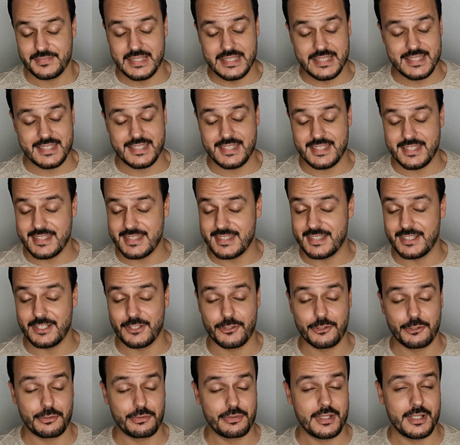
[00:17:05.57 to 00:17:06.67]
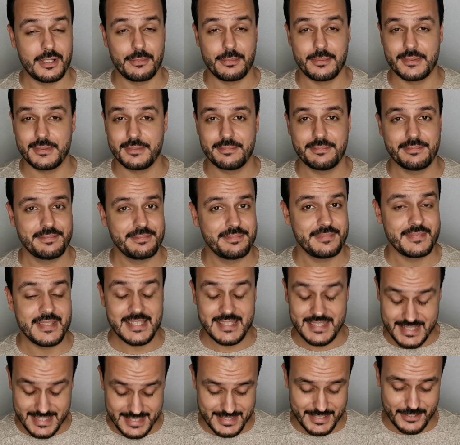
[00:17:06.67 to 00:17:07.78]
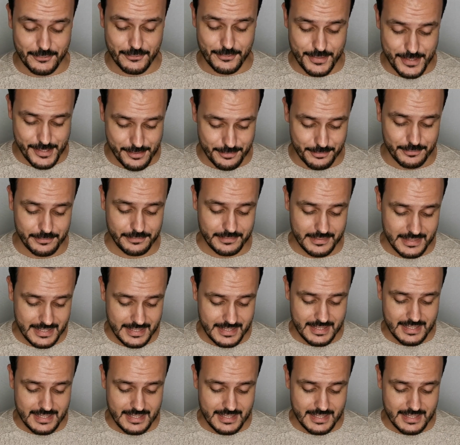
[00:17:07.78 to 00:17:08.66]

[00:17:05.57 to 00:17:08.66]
this is incredible. This is incredible.